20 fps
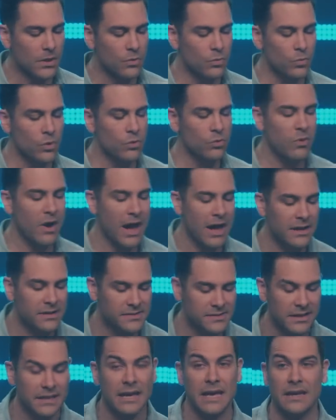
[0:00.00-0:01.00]
will
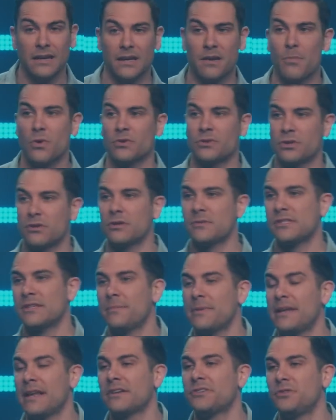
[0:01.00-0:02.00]
rise again. Come on, turn to
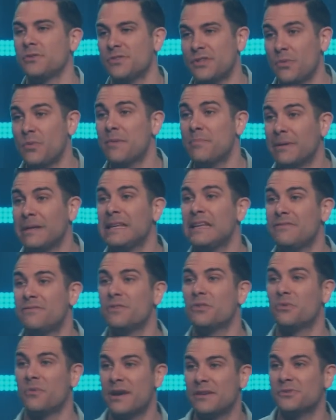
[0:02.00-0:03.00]
somebody next to you and say, we believe
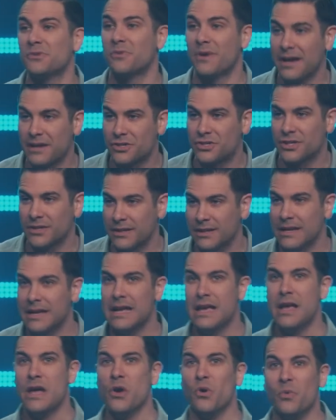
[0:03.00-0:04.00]
in the resurrection.
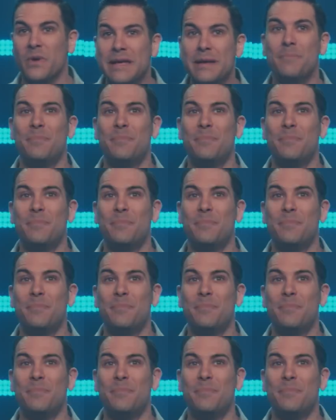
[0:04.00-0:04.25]
We